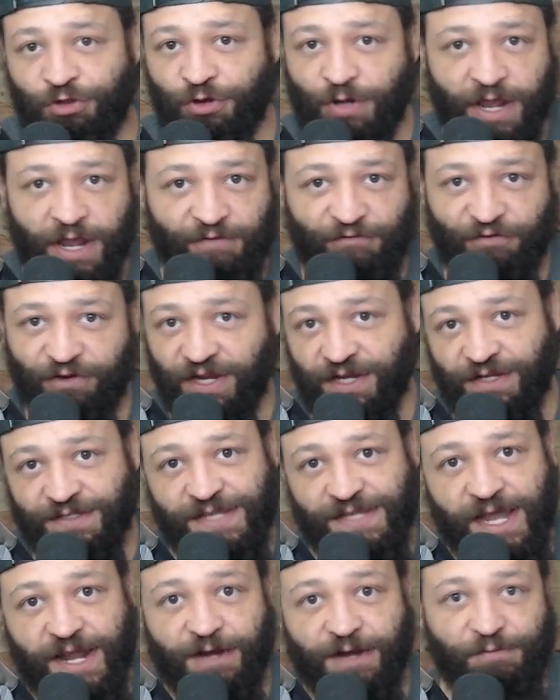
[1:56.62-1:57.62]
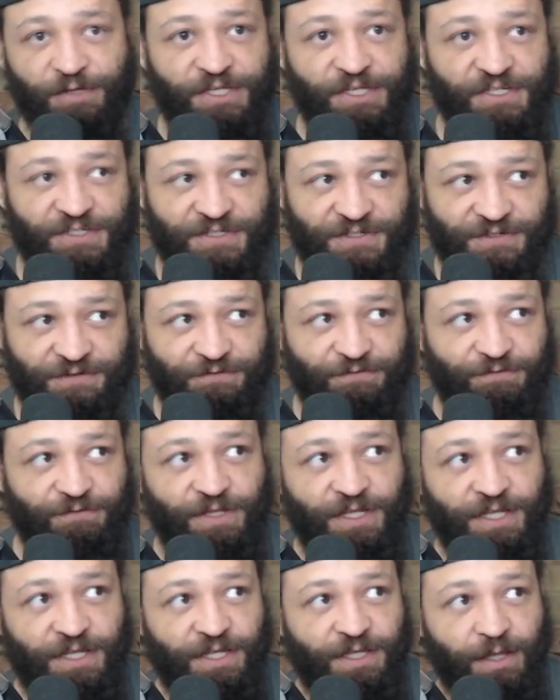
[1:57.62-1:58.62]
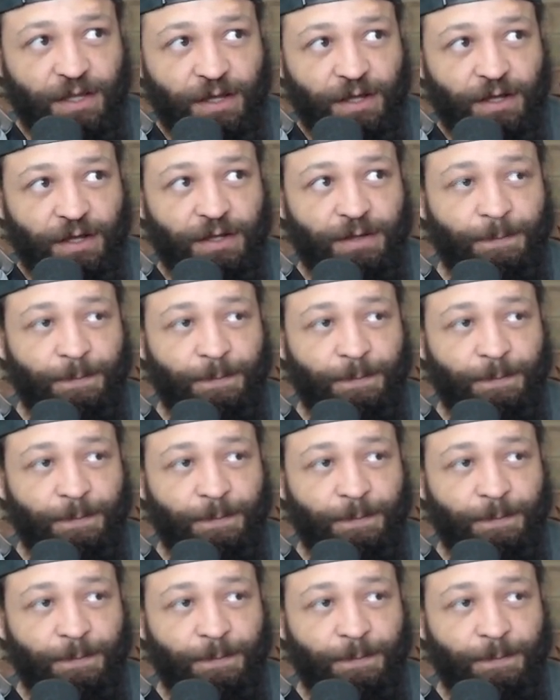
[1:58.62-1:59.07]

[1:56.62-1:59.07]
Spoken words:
African attire because of the,